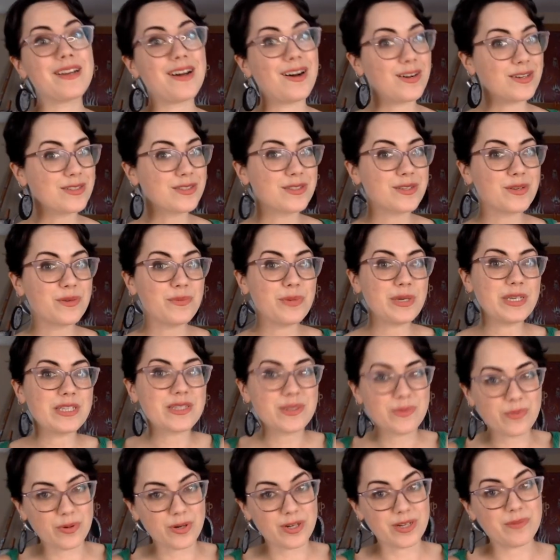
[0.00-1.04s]
also be
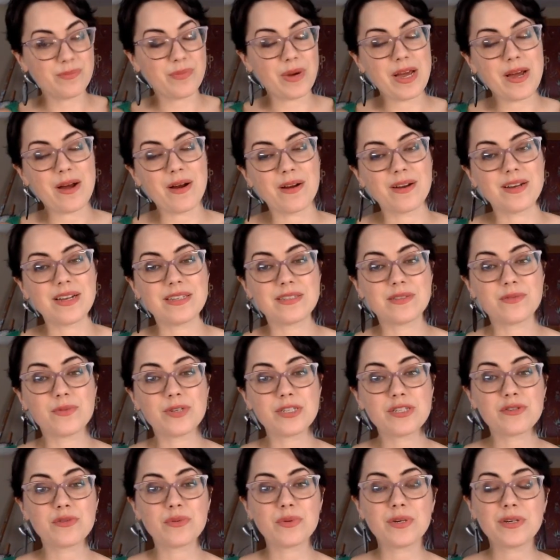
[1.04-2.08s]
supported by Art as
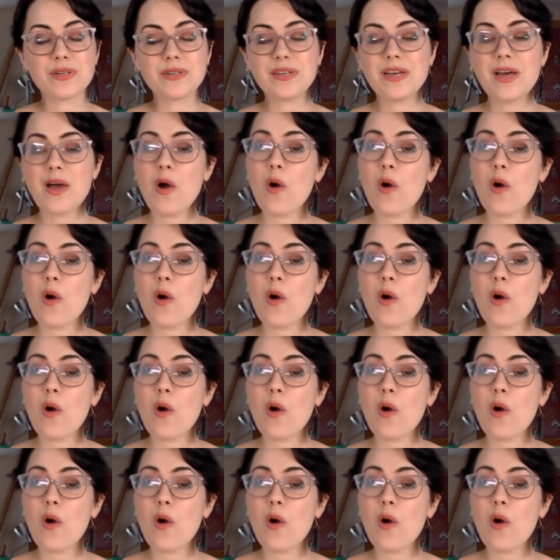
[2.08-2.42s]
Ritual,